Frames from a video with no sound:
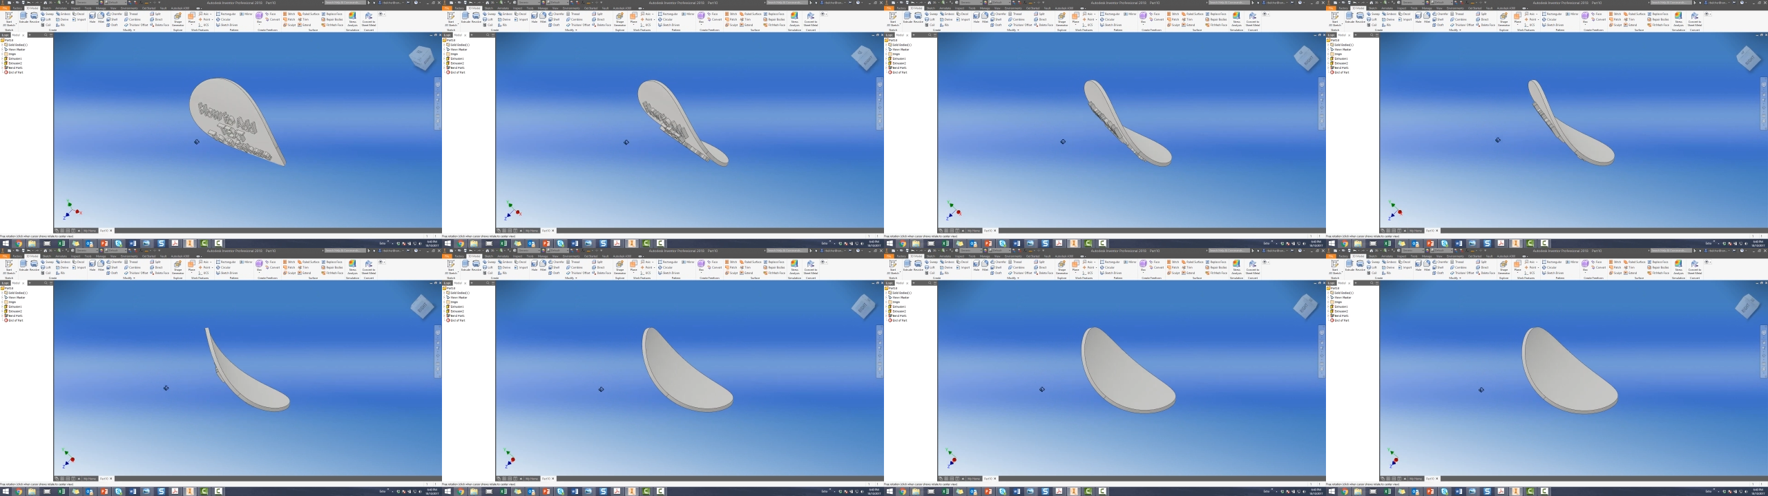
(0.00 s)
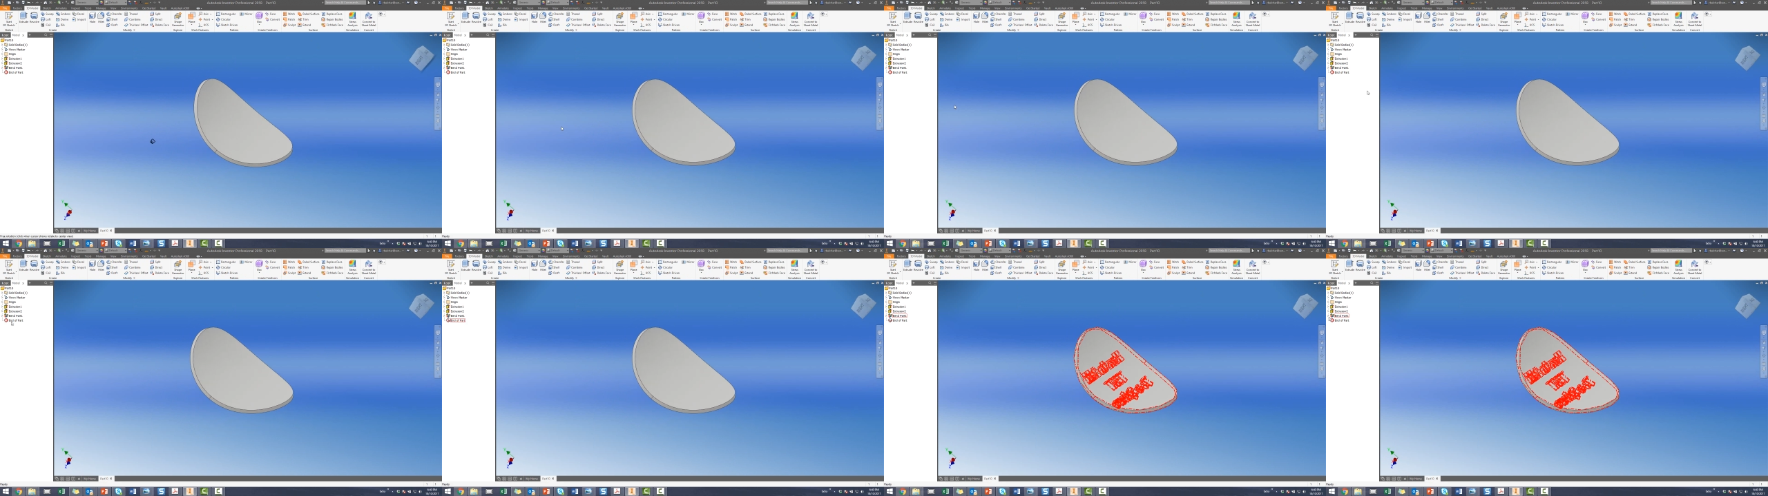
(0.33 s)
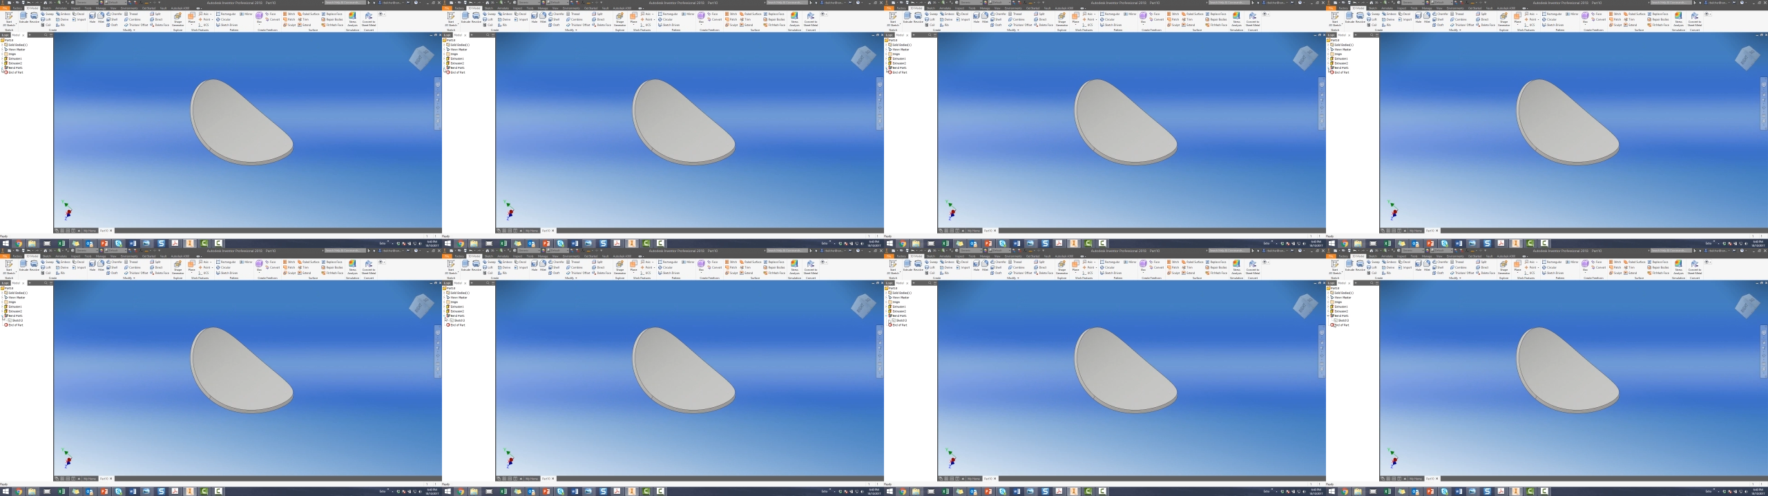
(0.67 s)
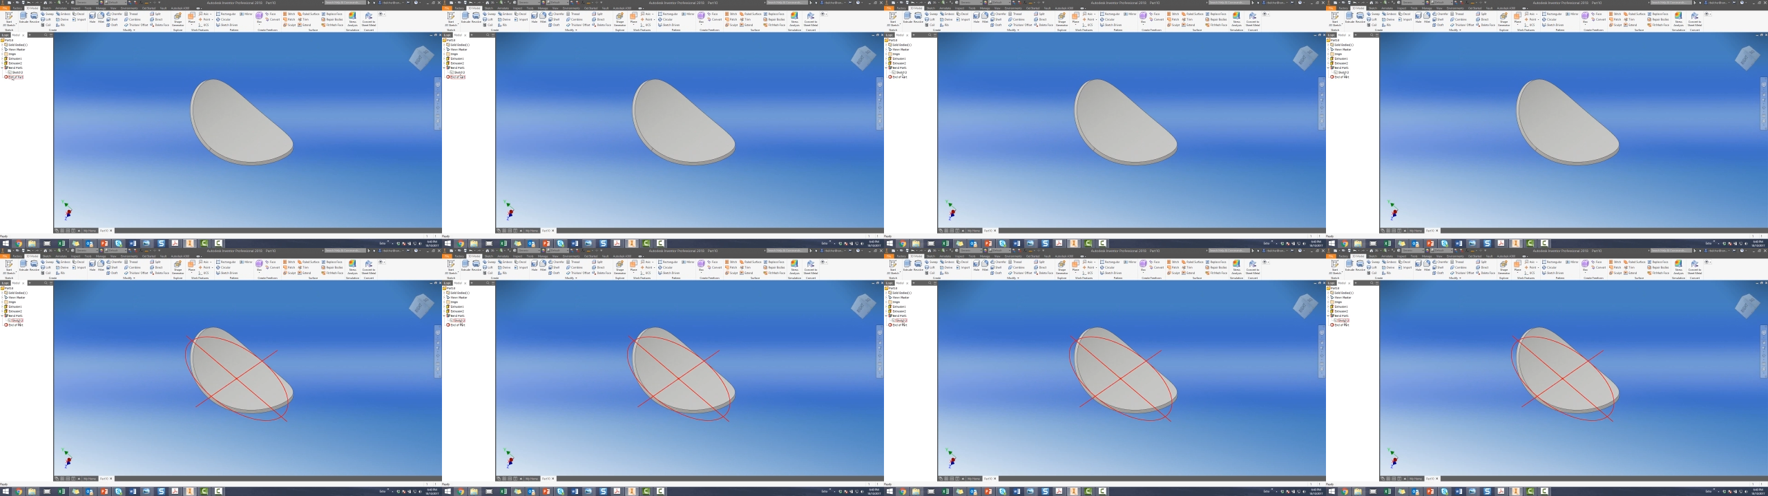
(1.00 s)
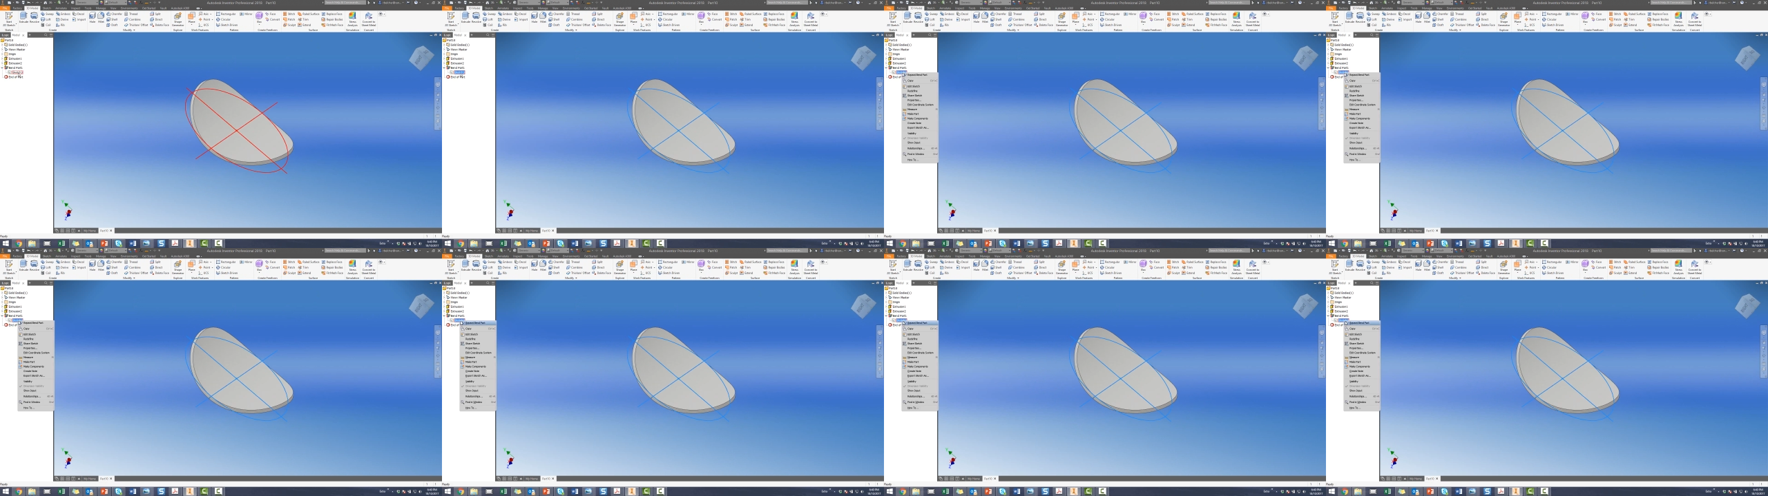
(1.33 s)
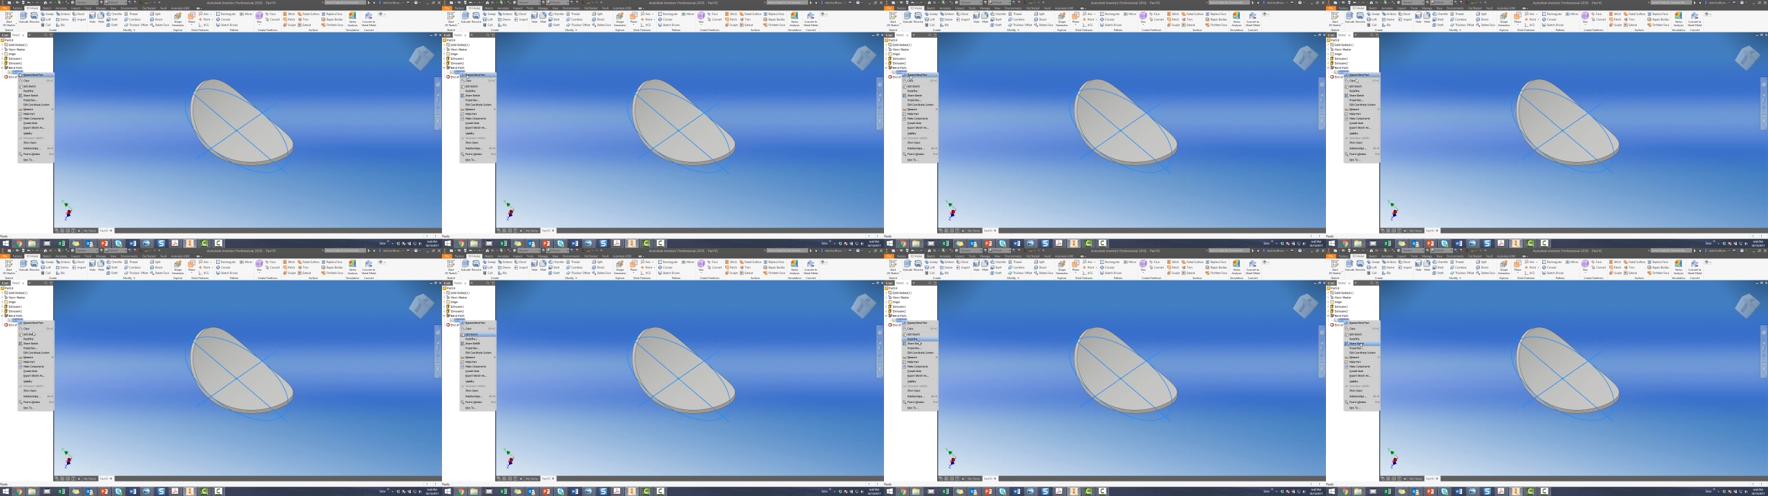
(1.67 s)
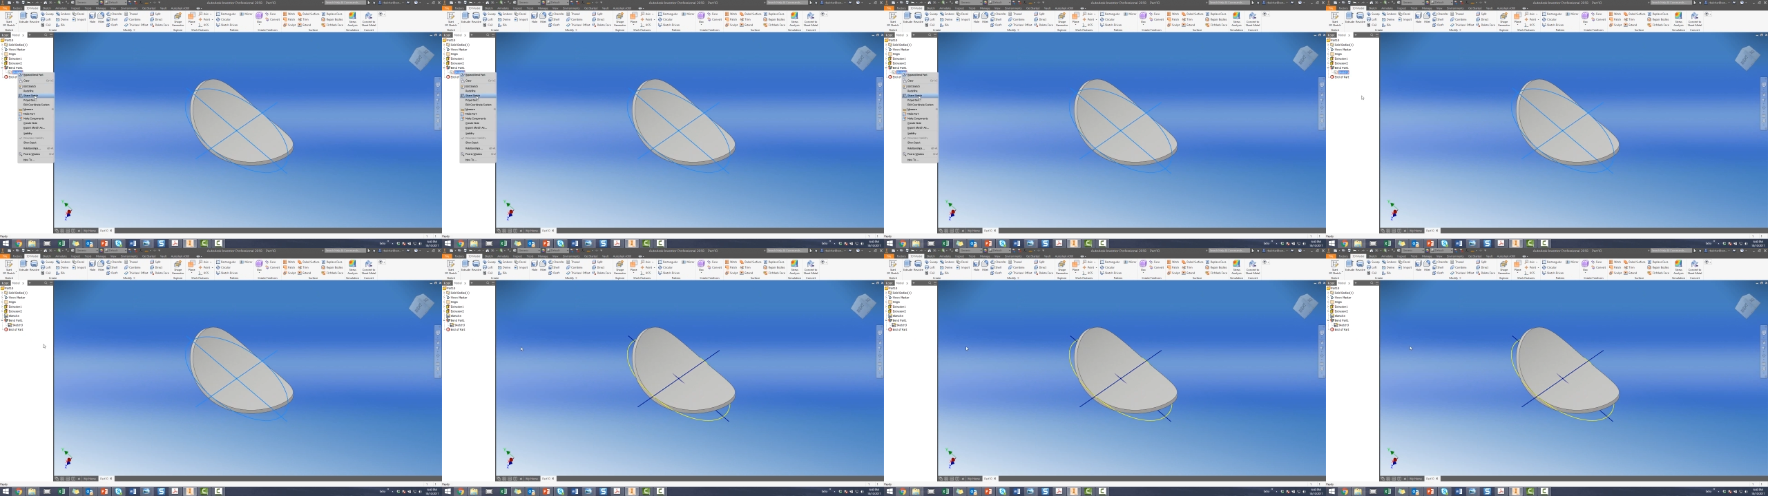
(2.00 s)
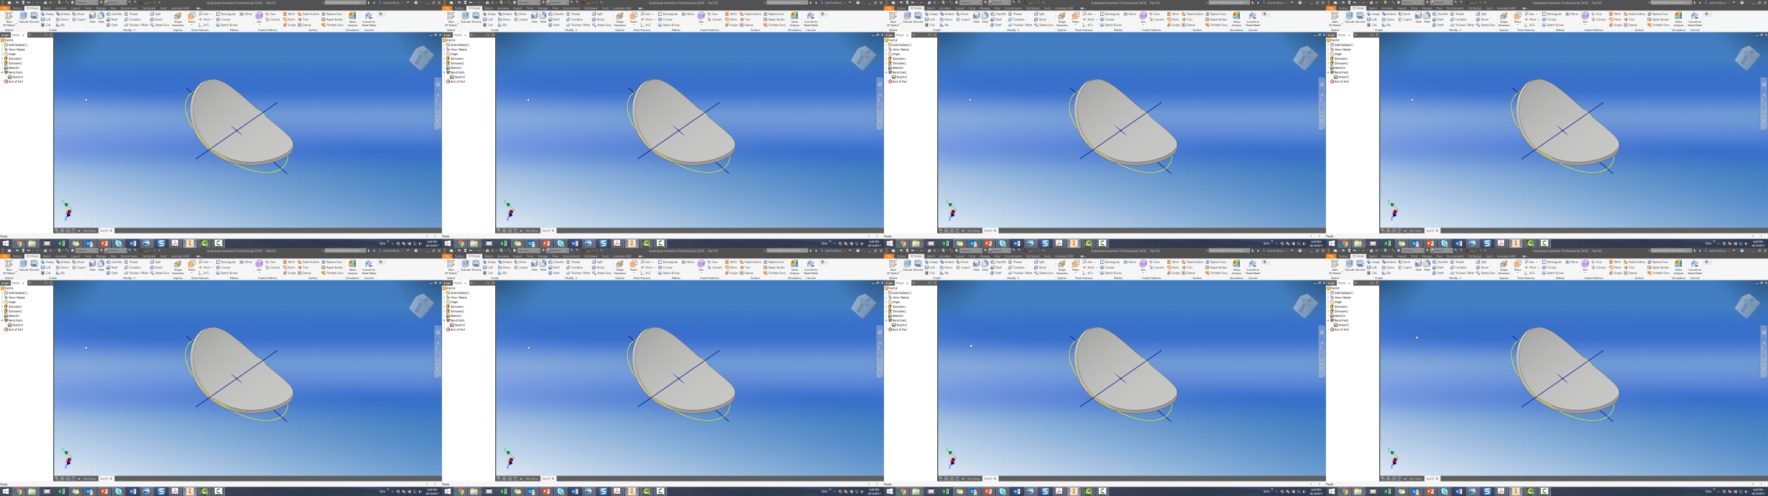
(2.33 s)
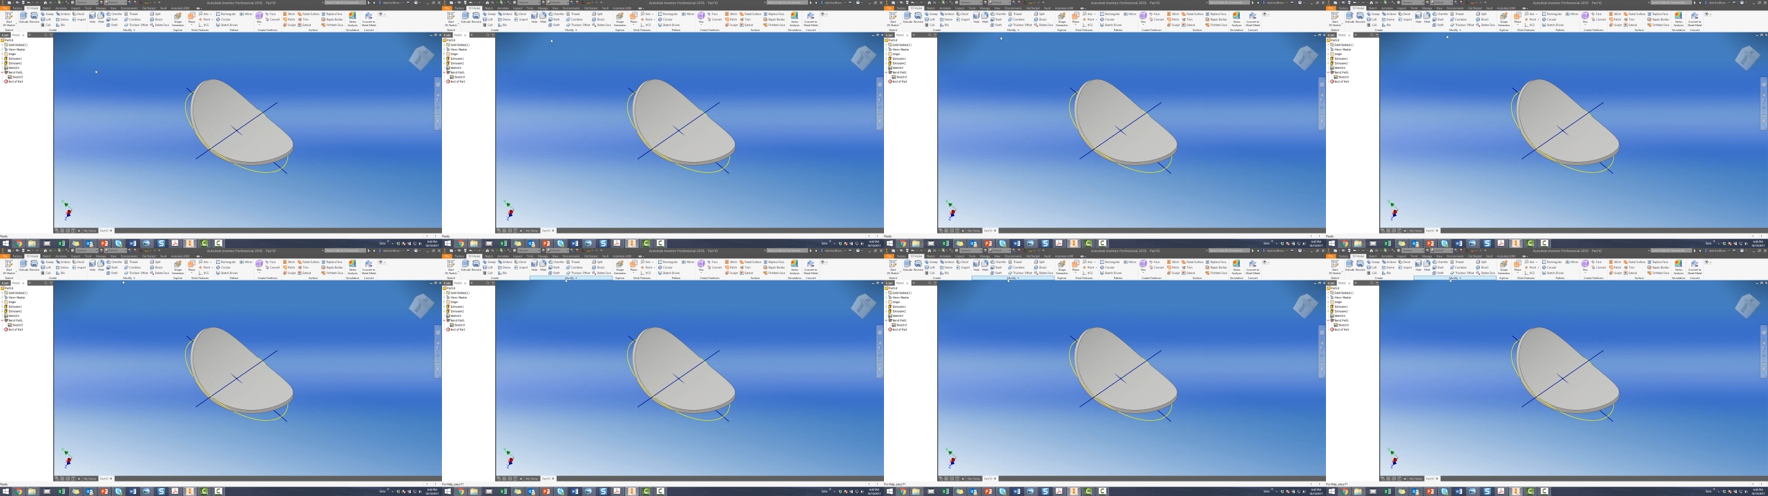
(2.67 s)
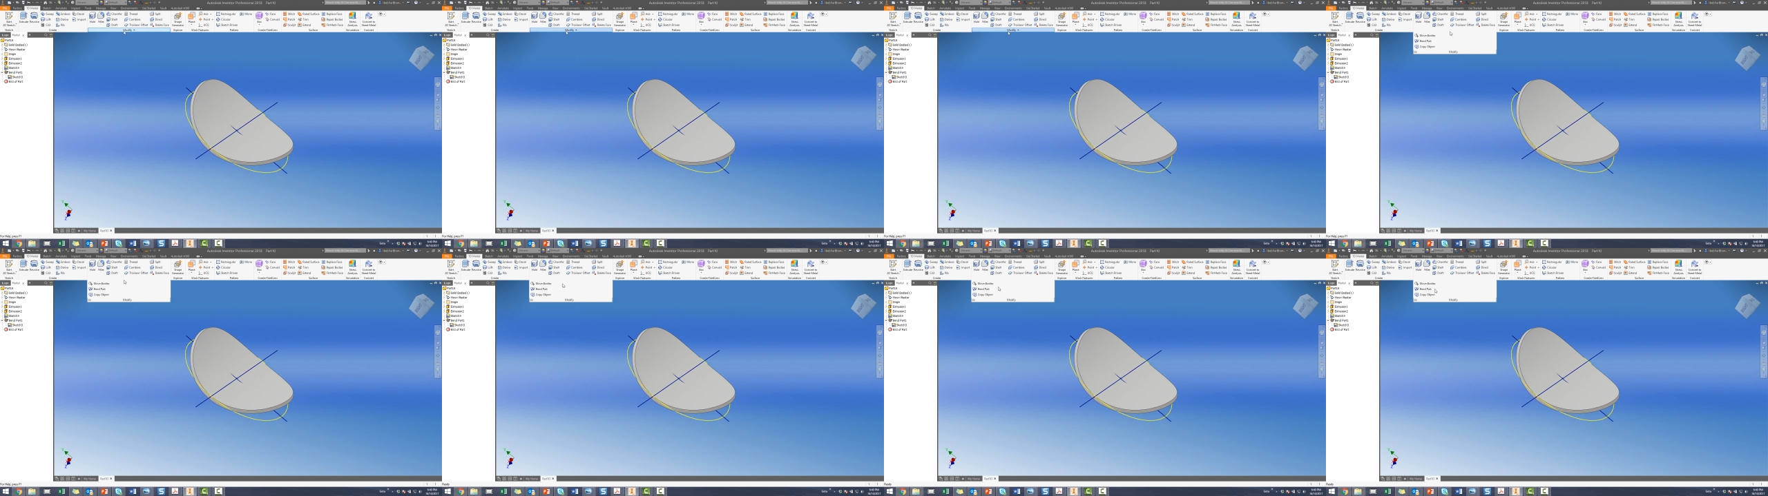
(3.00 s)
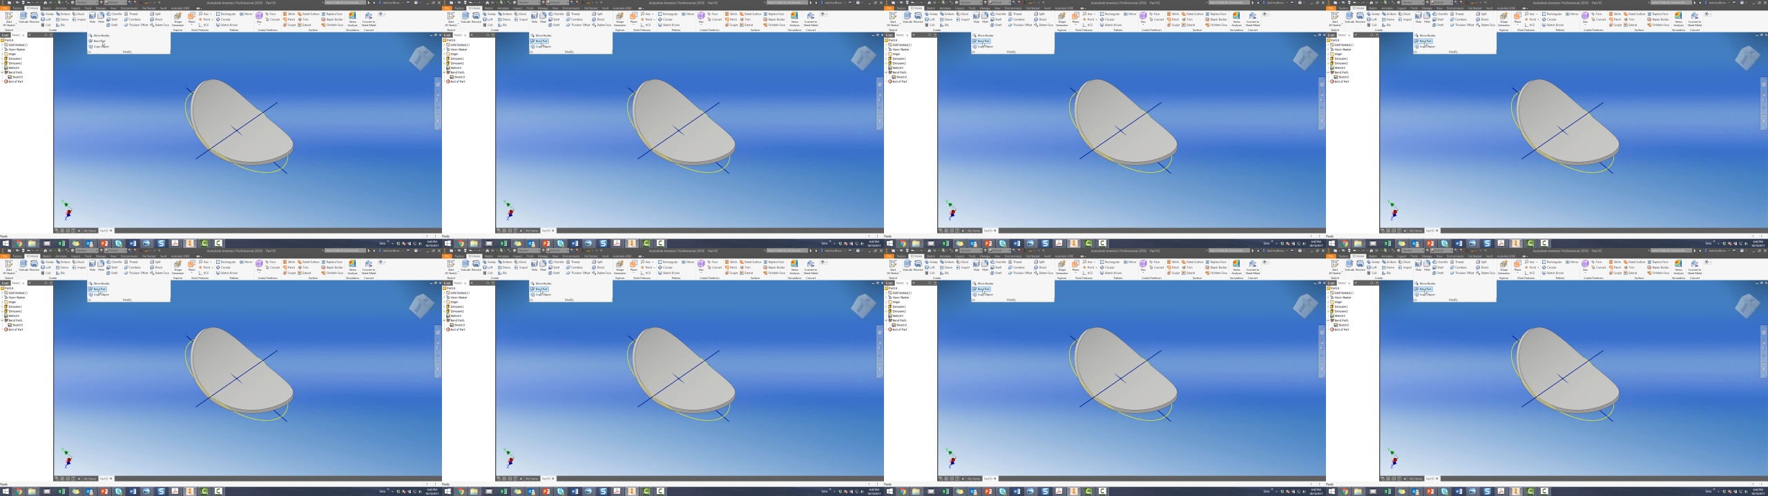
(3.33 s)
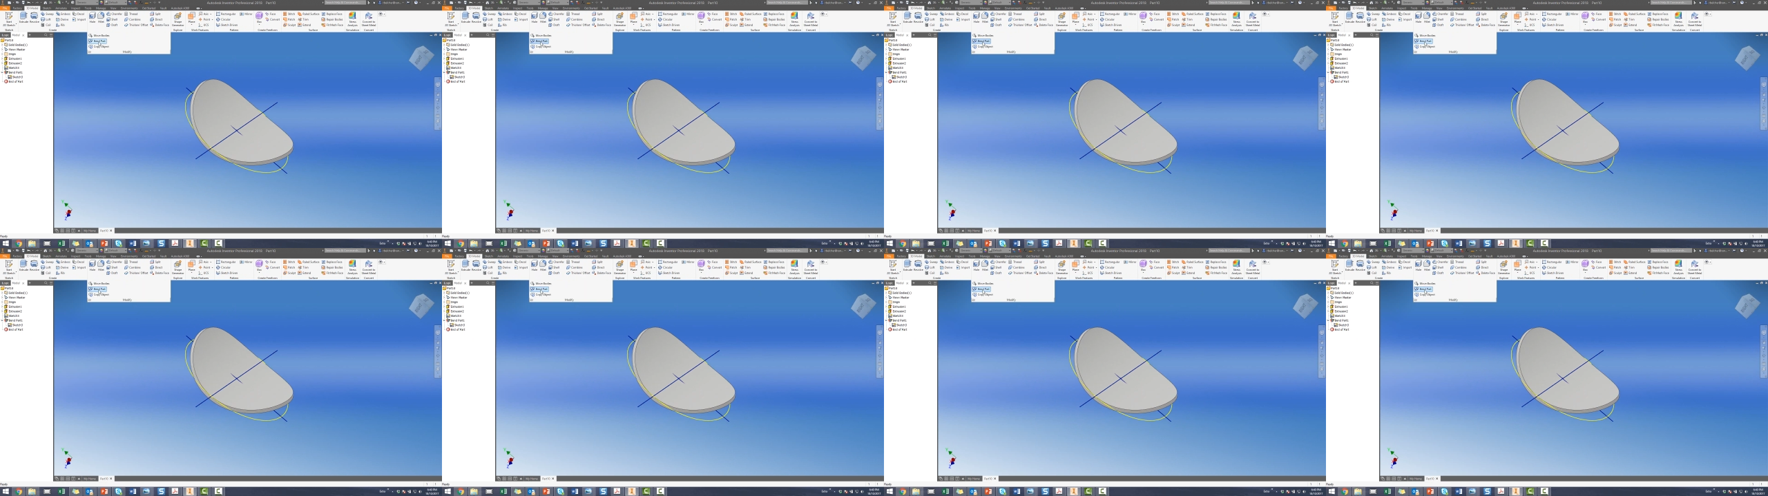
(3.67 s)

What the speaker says: No face is visible, so there are no lips to read.